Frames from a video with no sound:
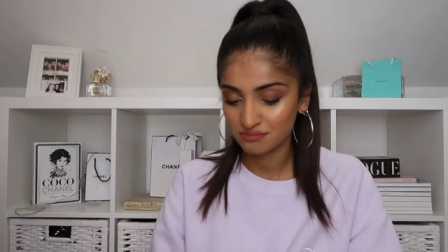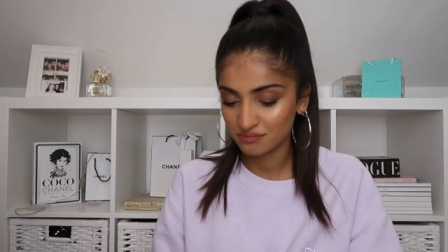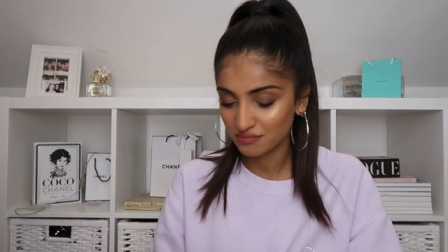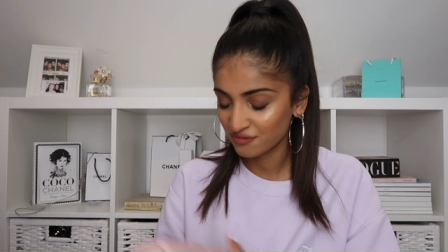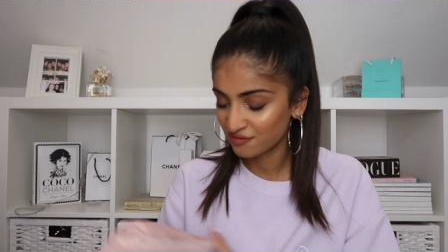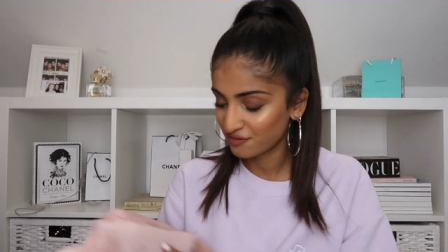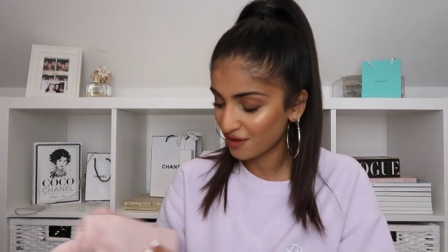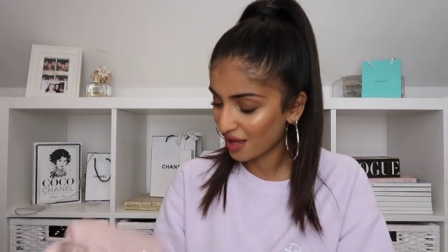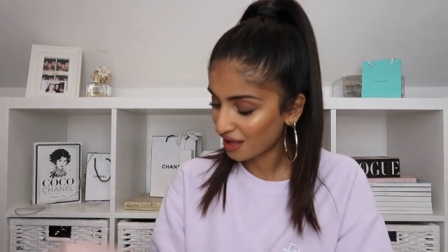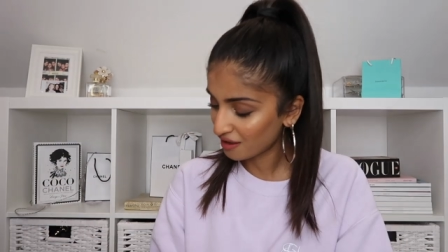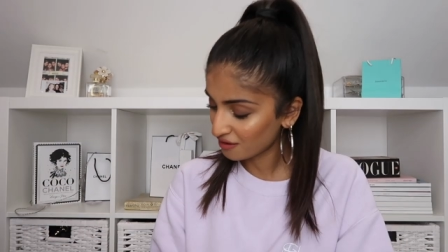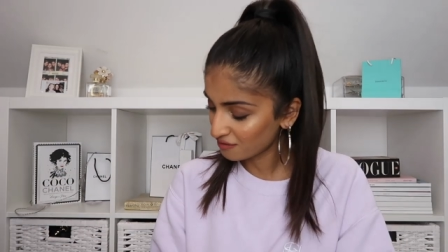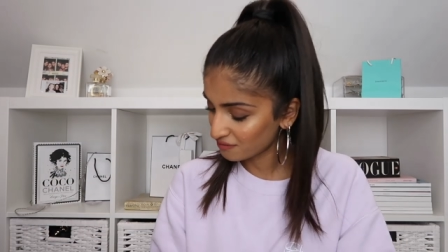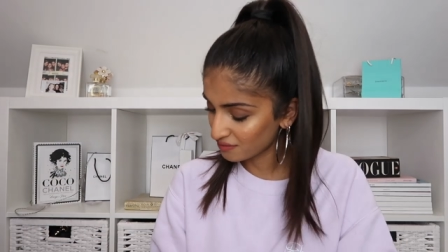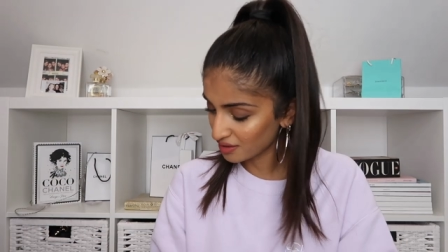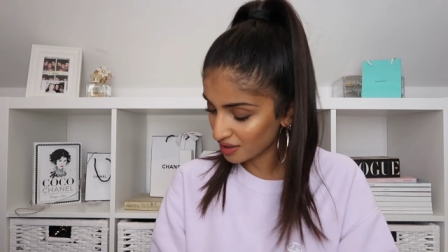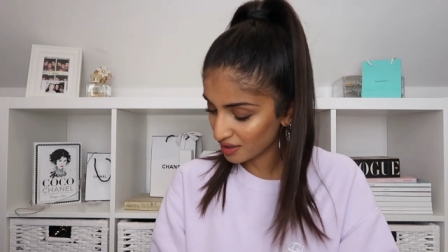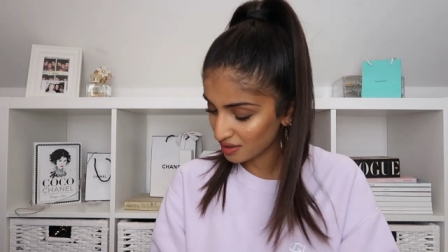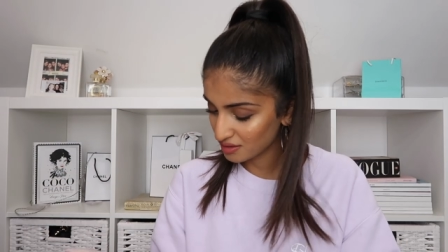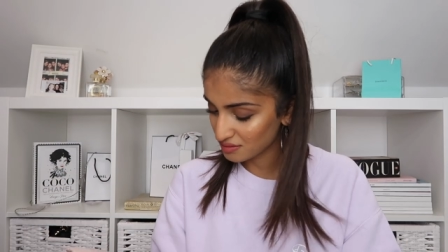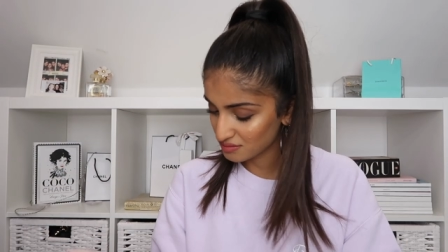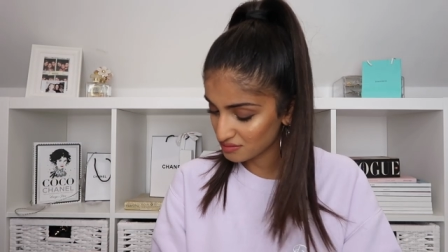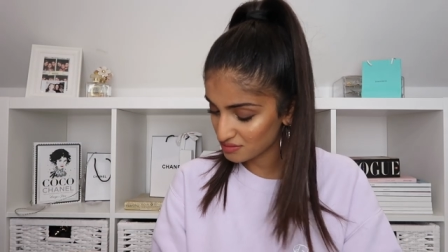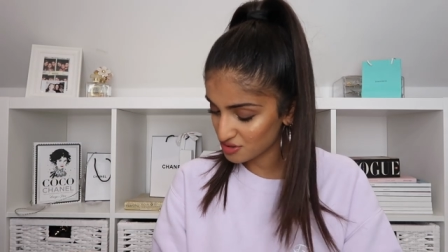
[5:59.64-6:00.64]

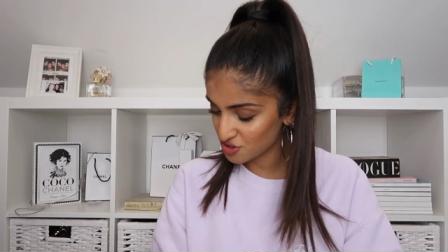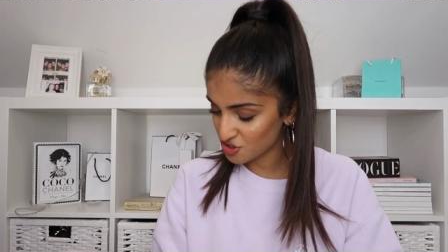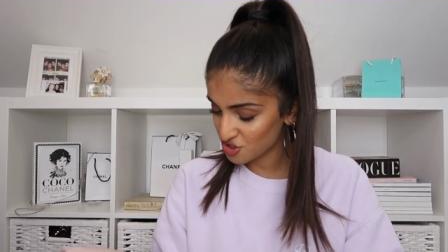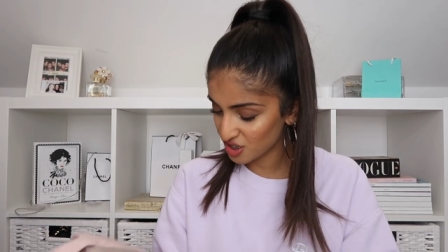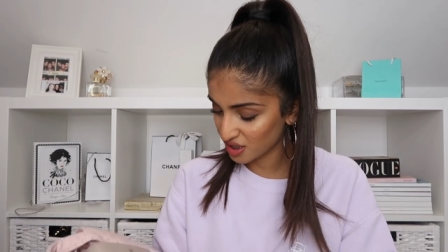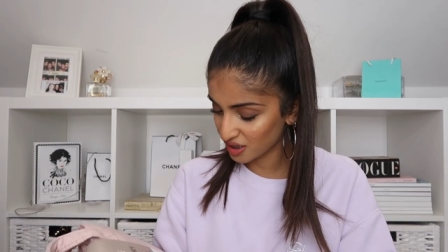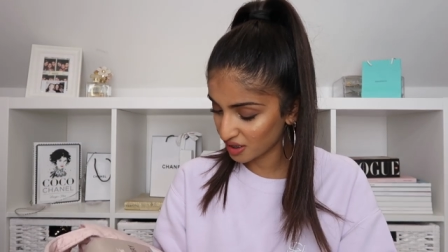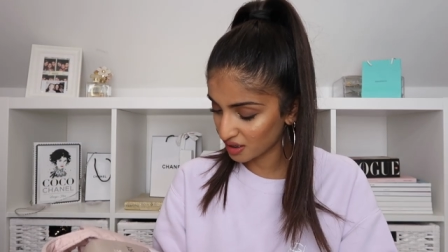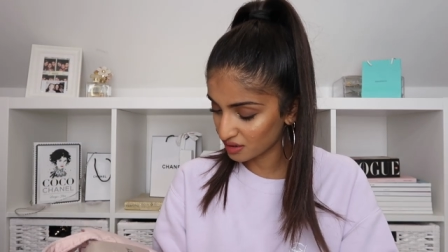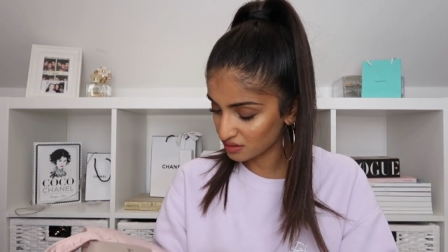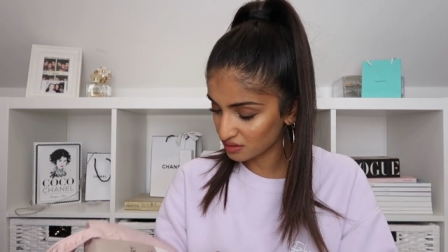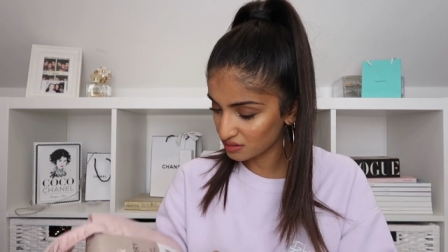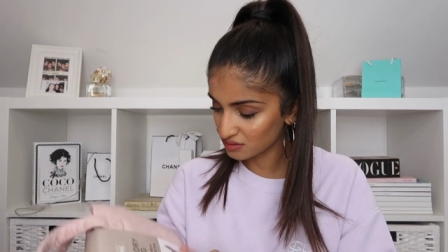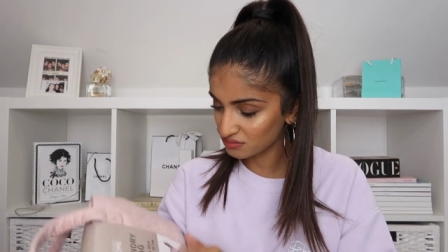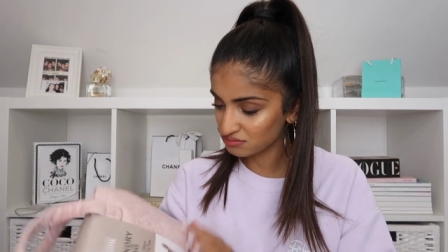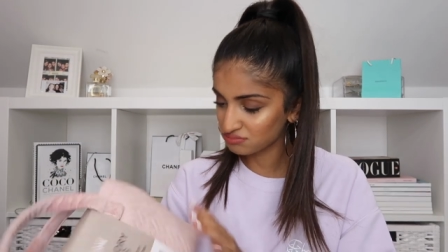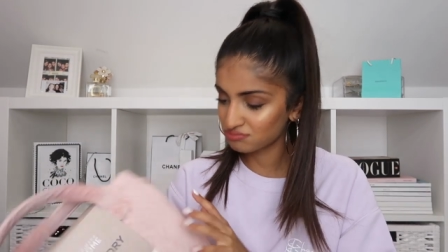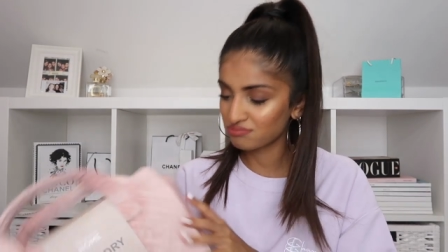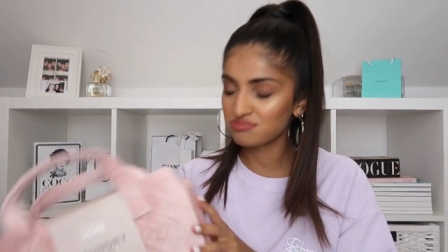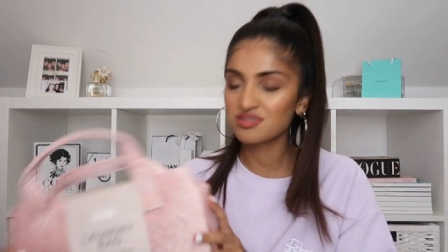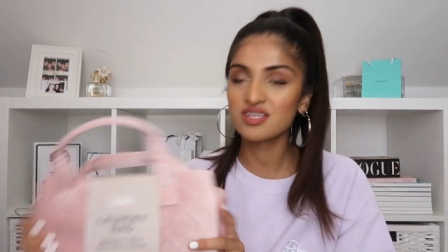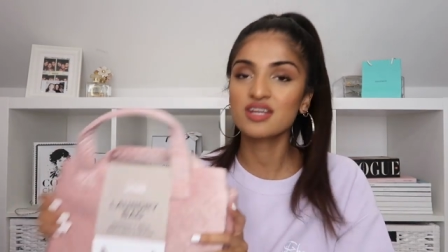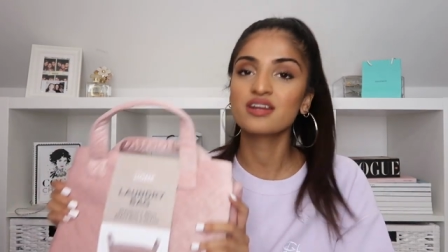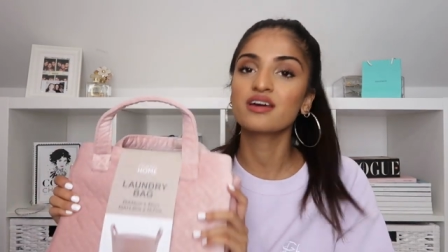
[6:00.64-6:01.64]
velvet chenille,
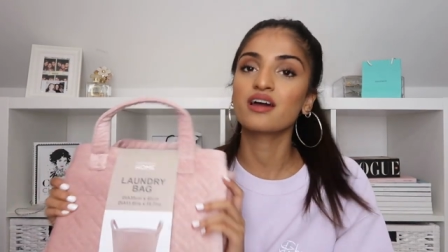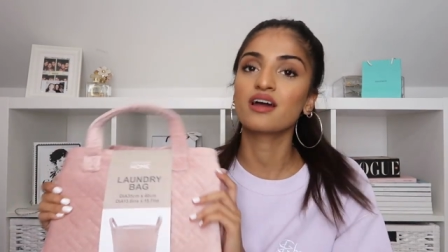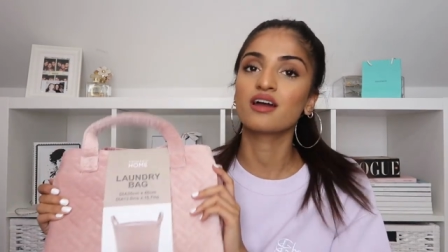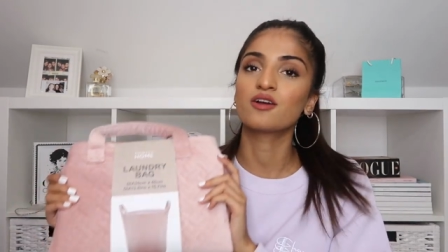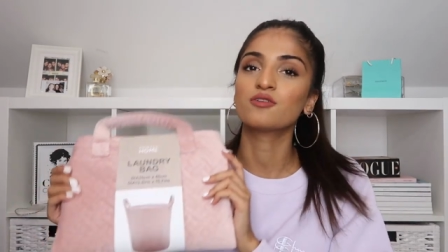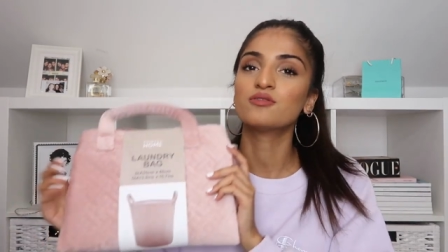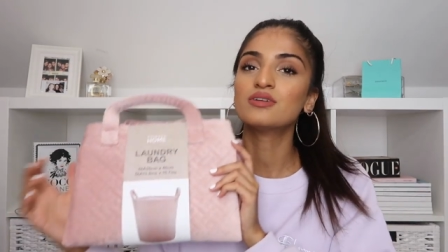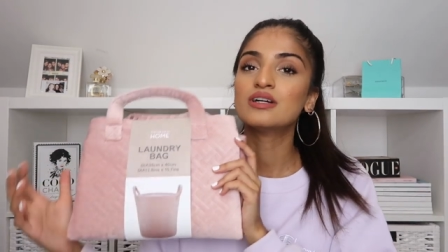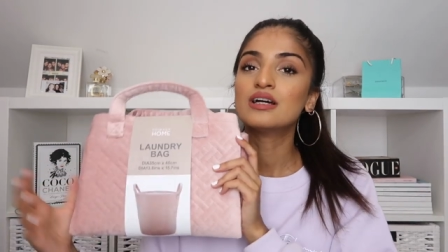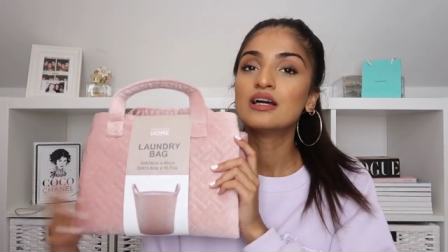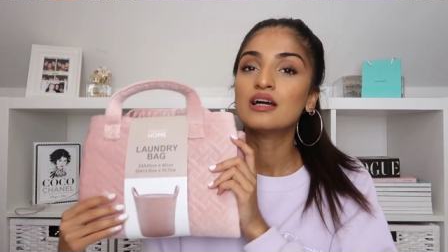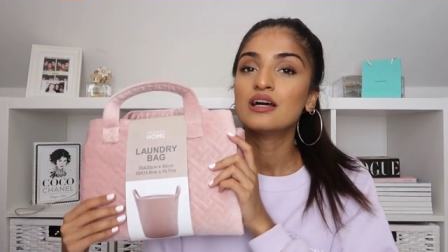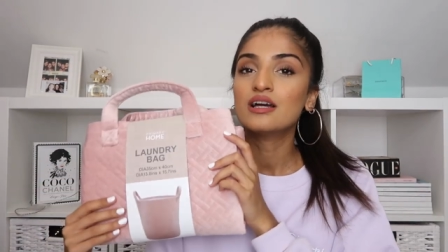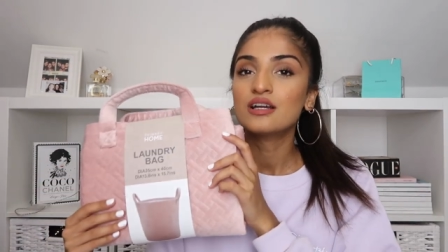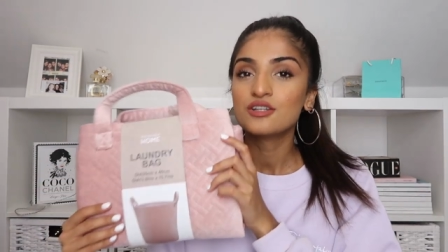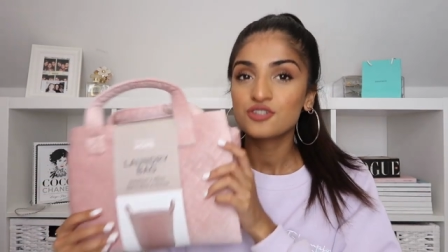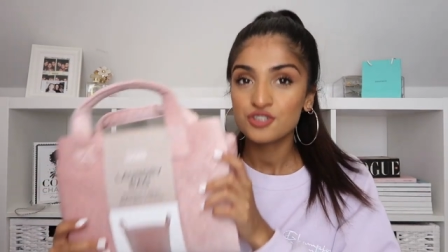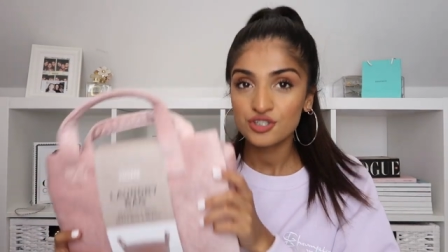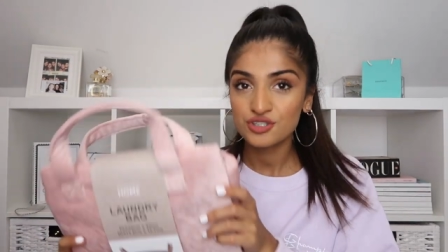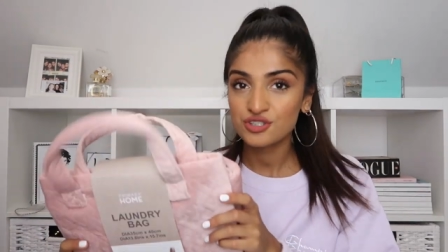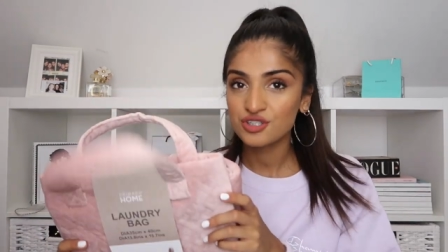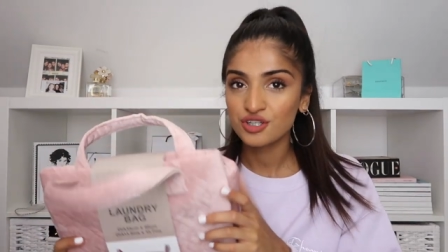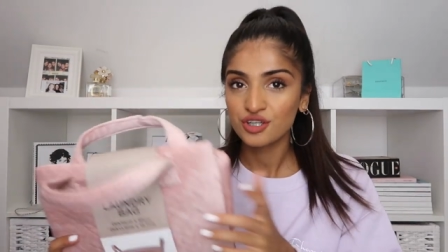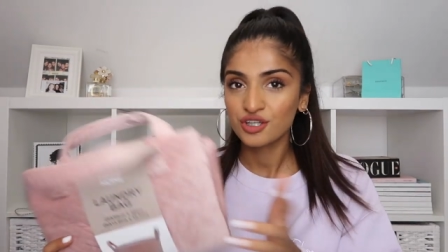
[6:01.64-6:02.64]
don't know,
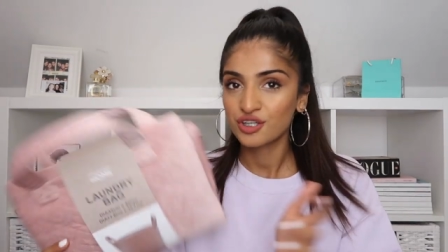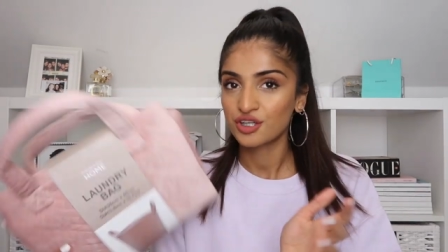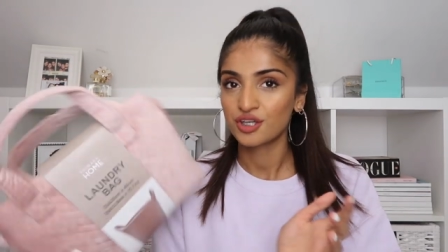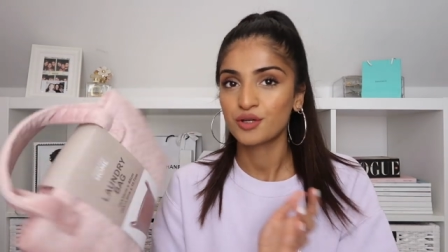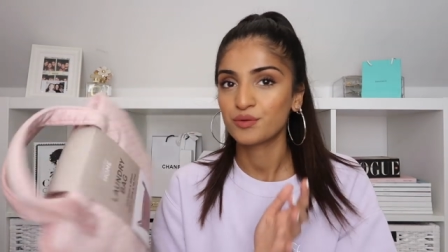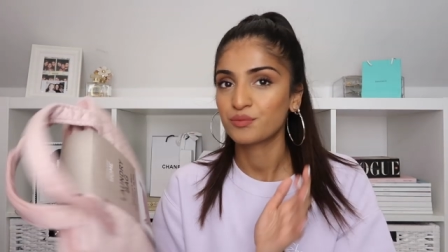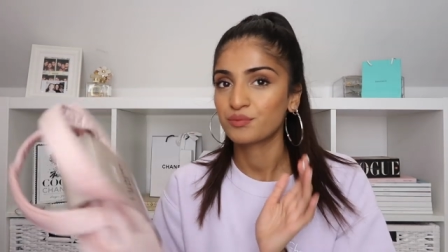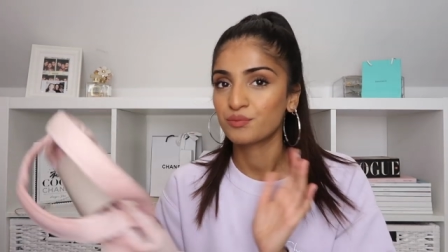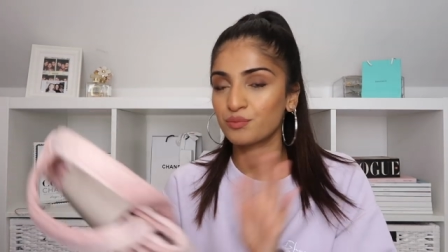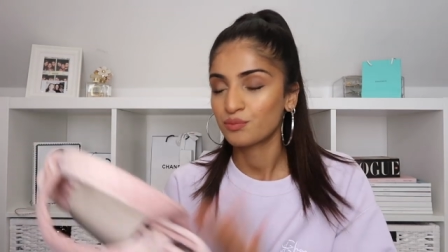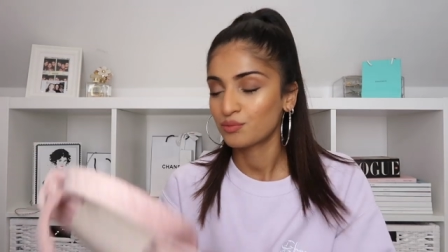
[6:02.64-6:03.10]
just a cute